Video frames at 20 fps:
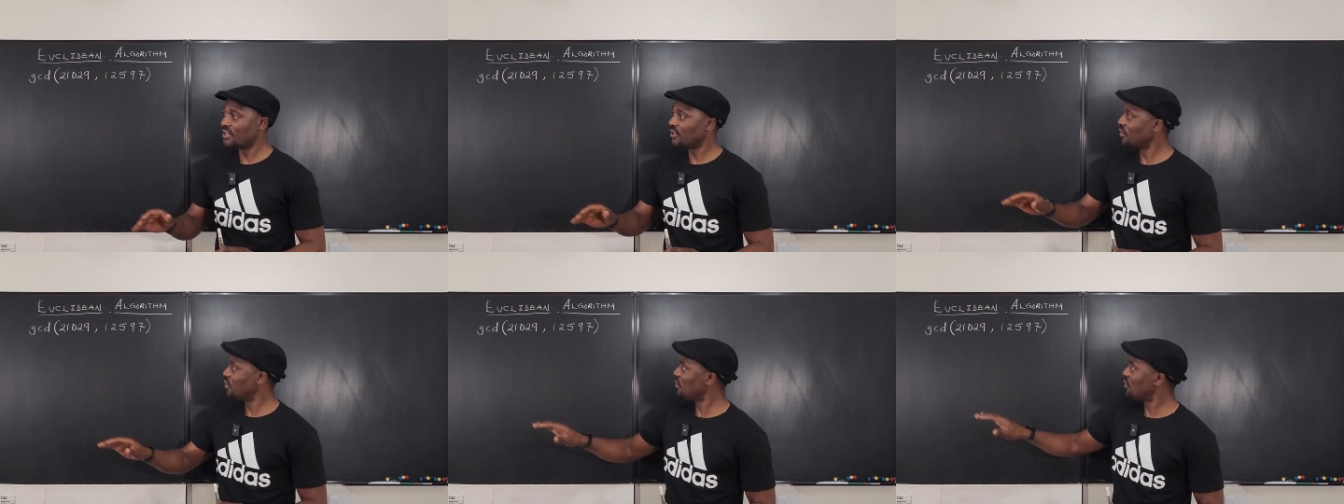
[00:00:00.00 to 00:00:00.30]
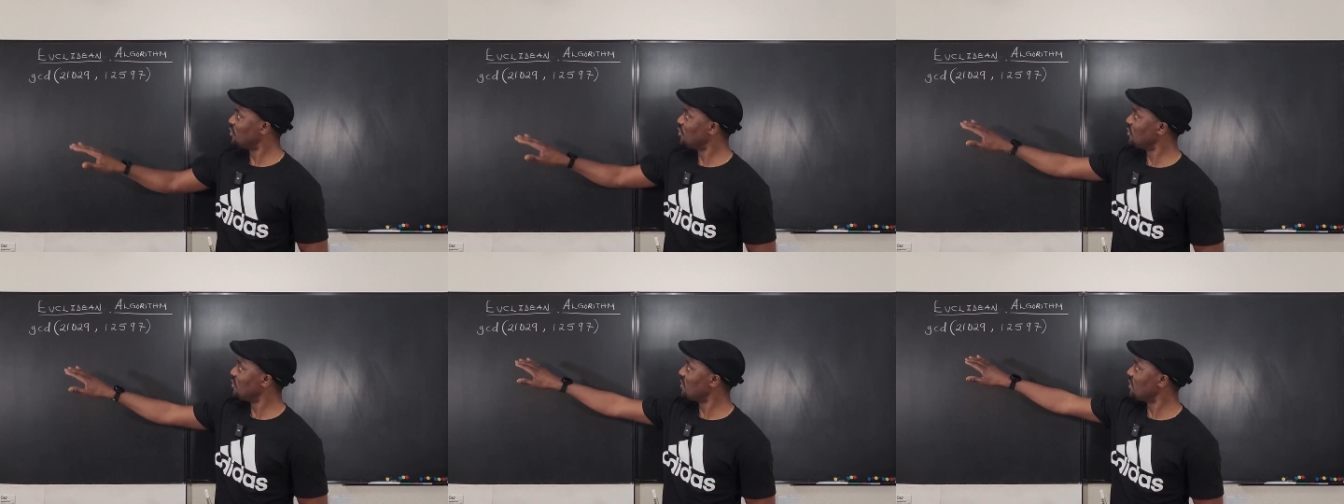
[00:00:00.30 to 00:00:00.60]
to
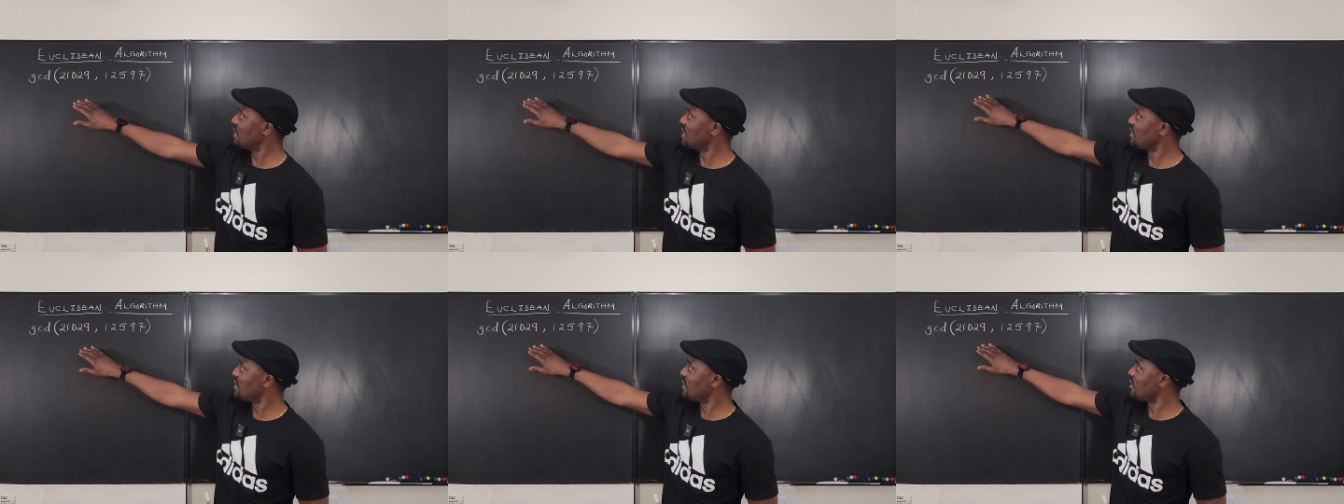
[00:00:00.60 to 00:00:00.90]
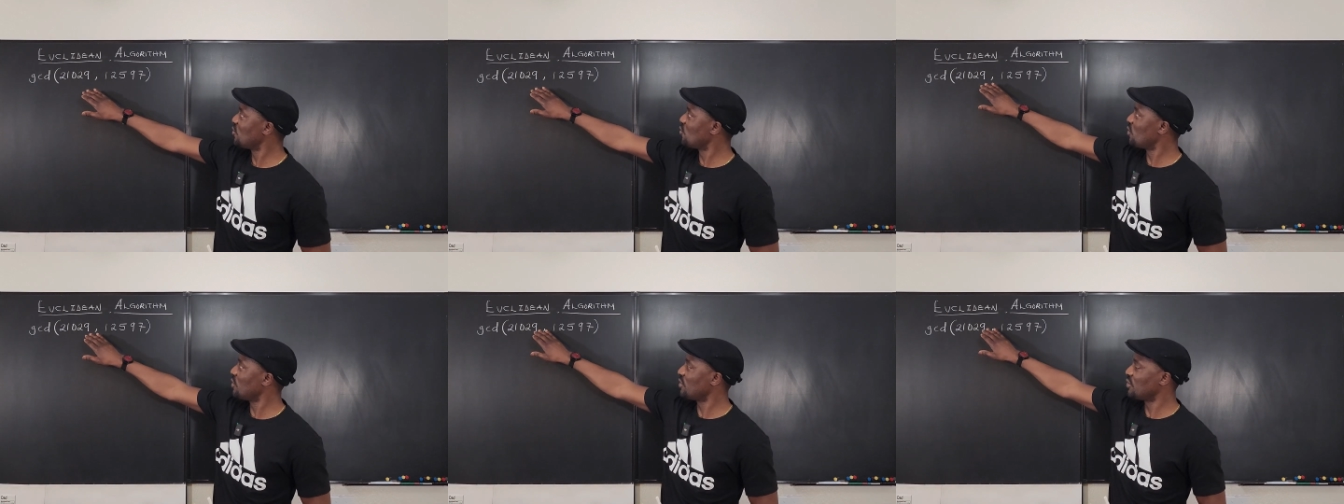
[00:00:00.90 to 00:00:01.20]
do this
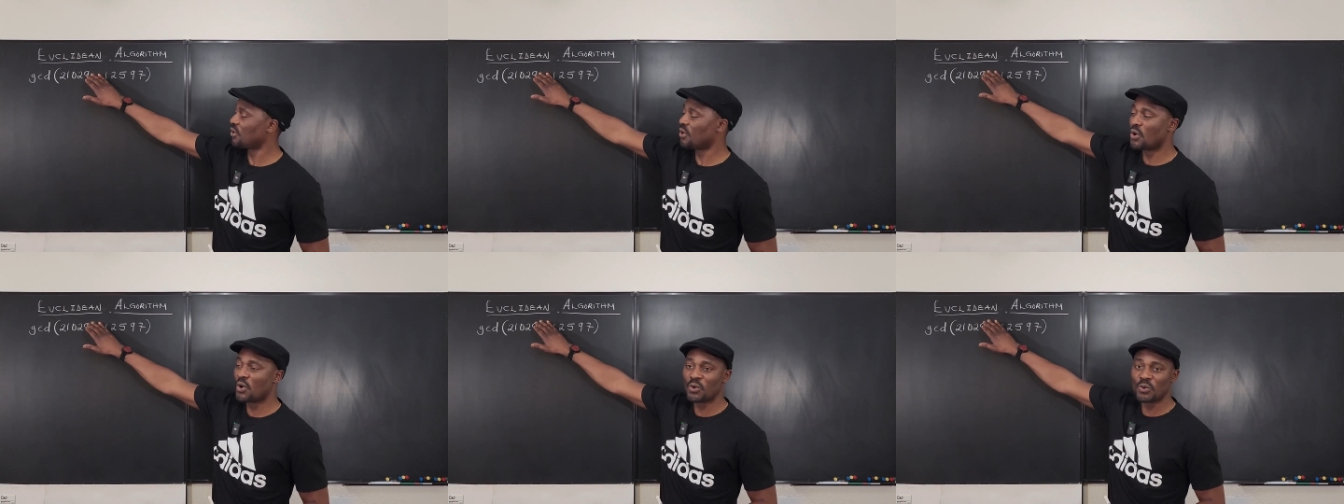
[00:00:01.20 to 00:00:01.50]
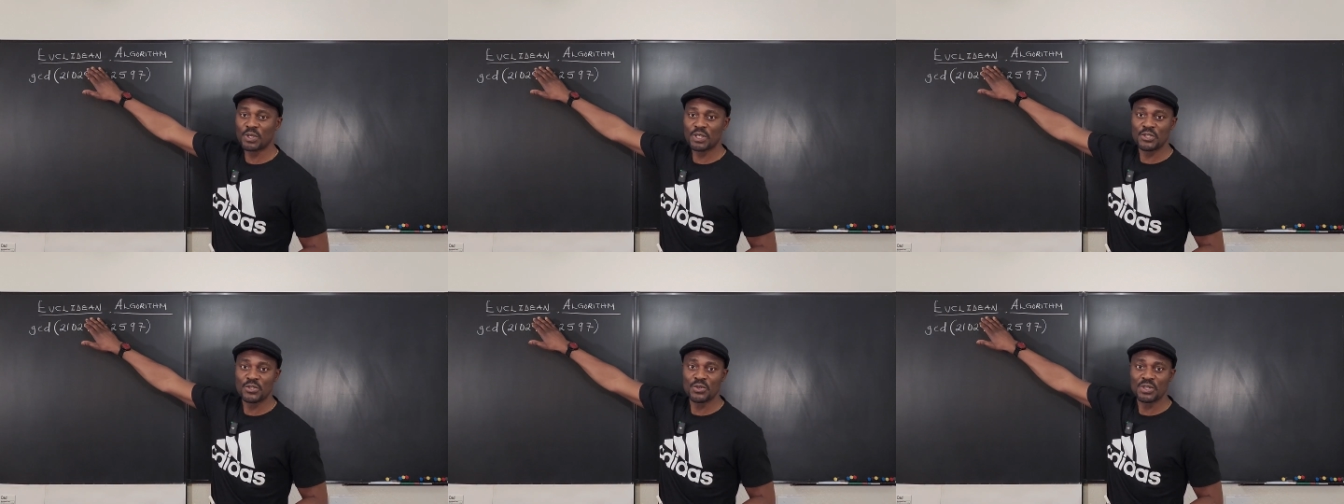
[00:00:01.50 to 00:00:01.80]
is what you call
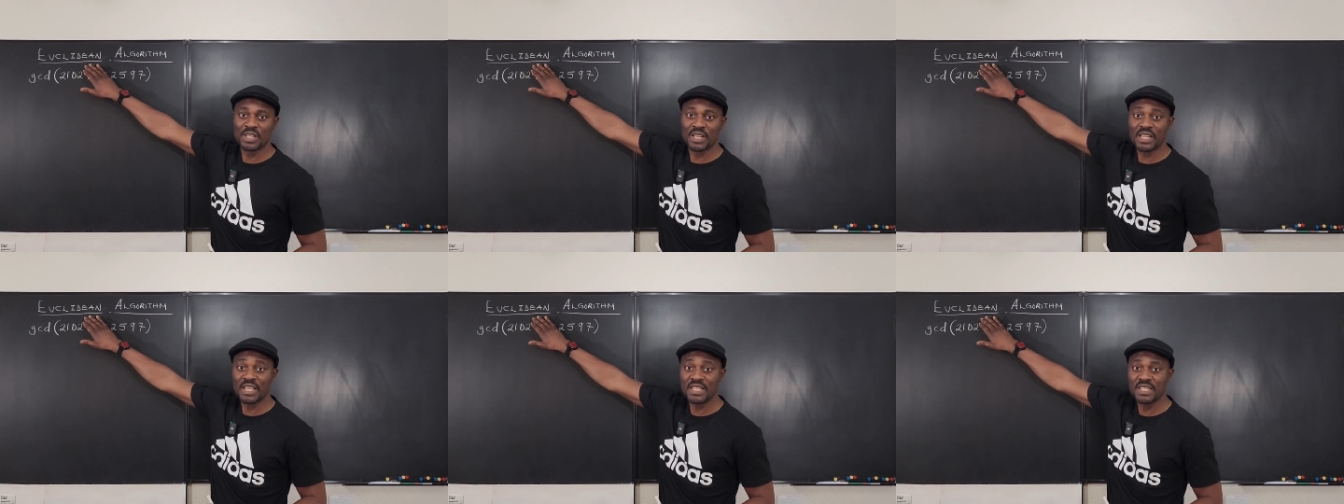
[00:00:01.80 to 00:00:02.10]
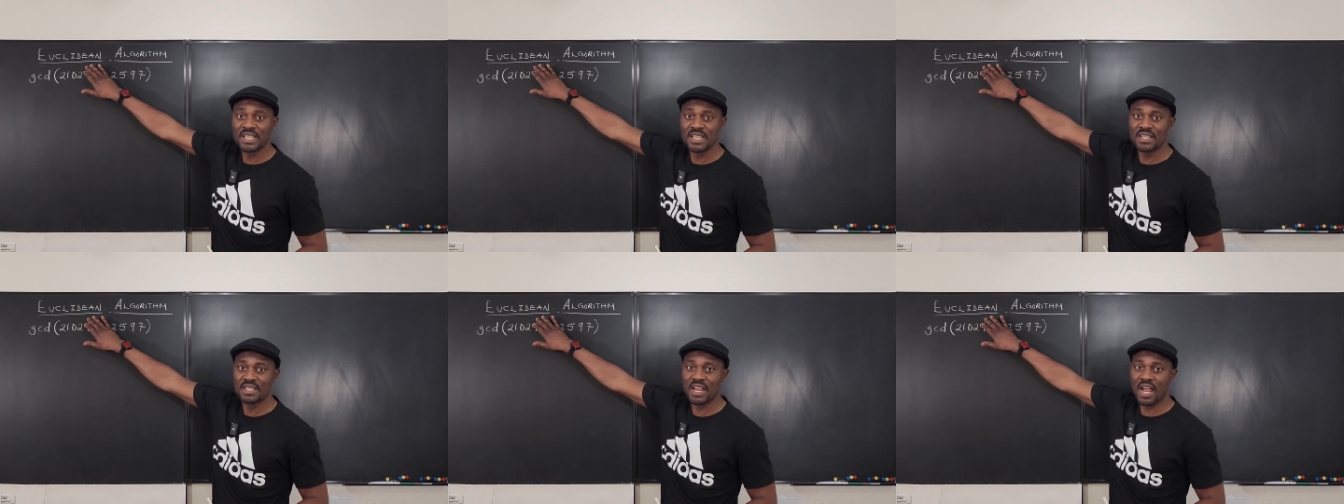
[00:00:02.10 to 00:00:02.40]
the
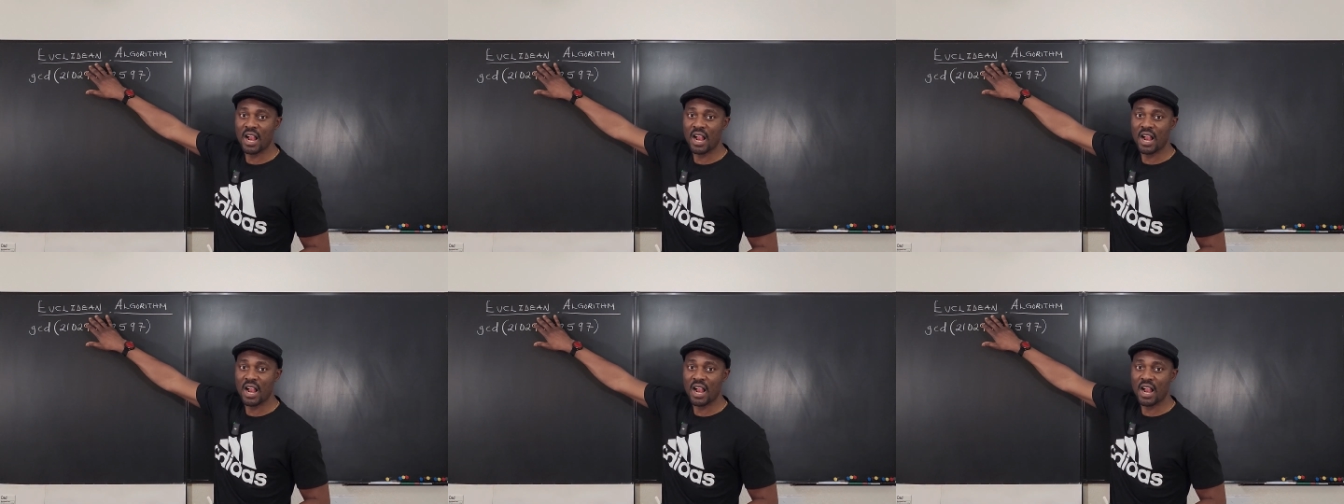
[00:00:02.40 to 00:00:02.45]
Euclidean